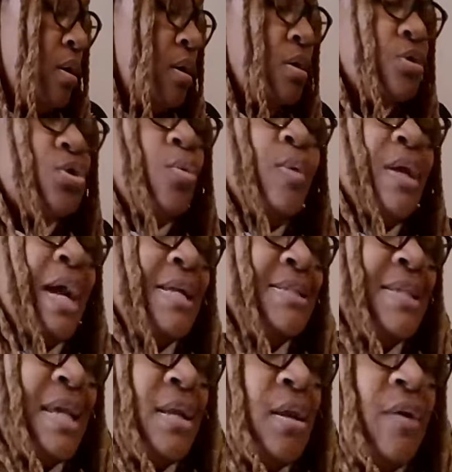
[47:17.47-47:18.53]
So we got
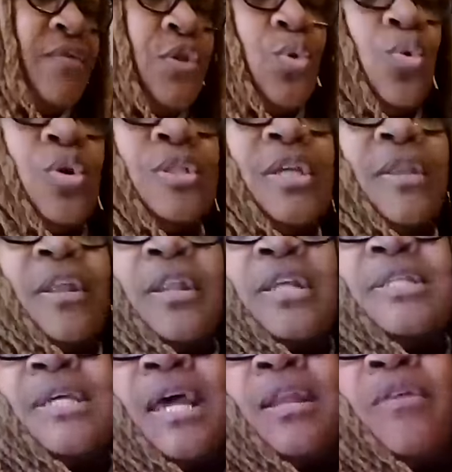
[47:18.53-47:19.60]
Ten of Swords and then the
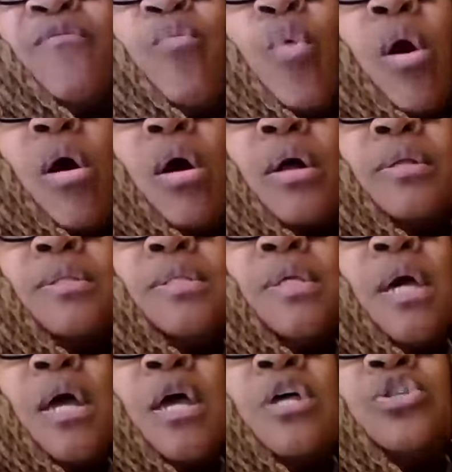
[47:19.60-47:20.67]
Ten of Wands.
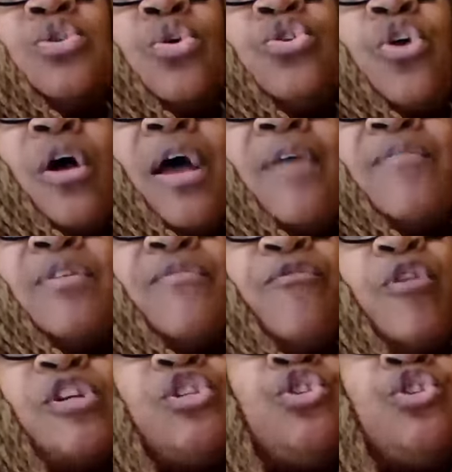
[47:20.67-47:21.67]
So you're having a fresh